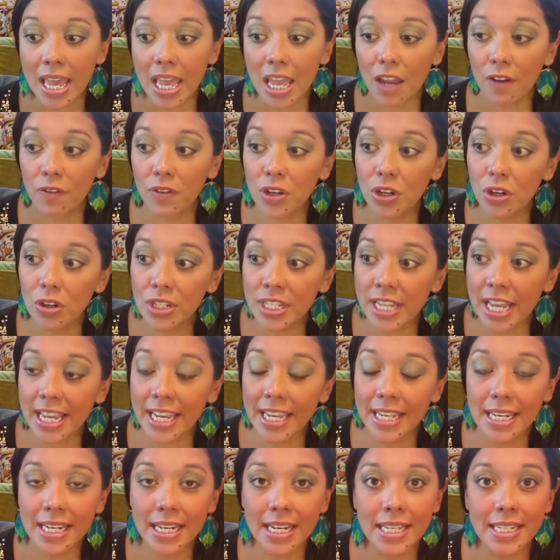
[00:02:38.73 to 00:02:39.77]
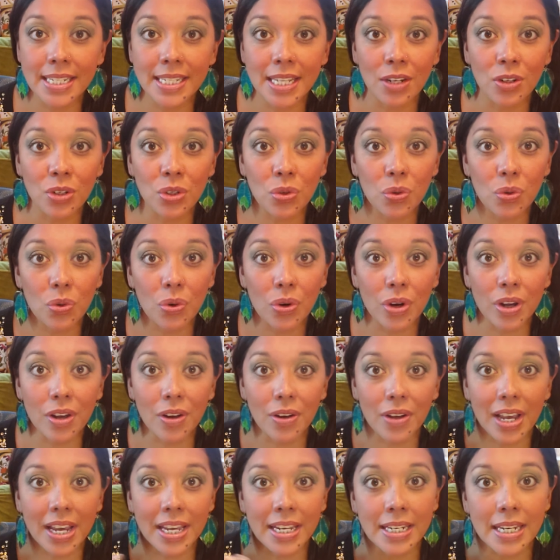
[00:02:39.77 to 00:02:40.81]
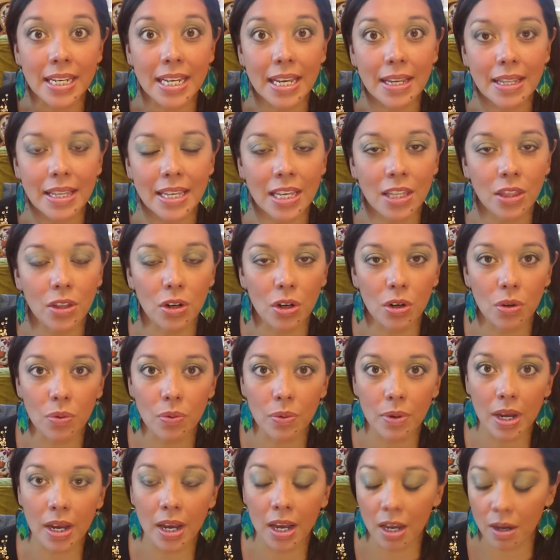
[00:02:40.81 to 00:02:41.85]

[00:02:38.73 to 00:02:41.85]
If you're taking an essential oil, and either